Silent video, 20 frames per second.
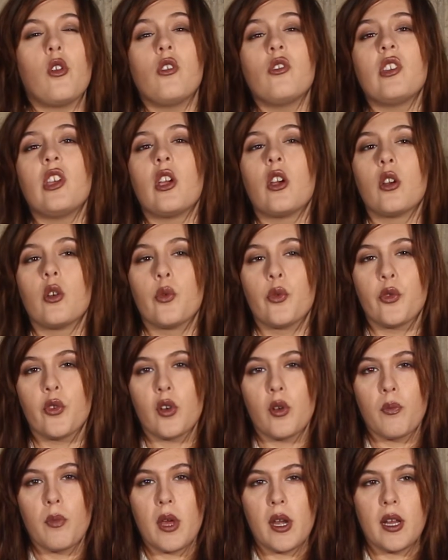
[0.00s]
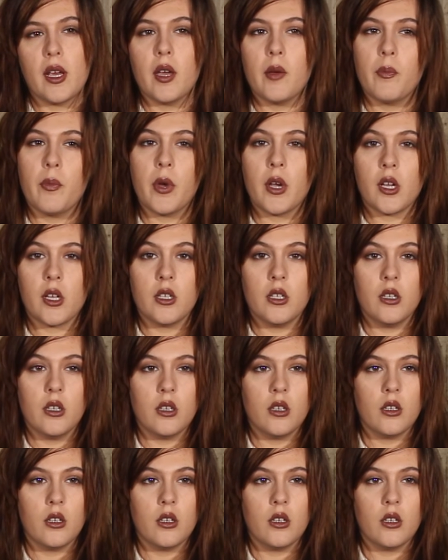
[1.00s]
only hurt for a minute, but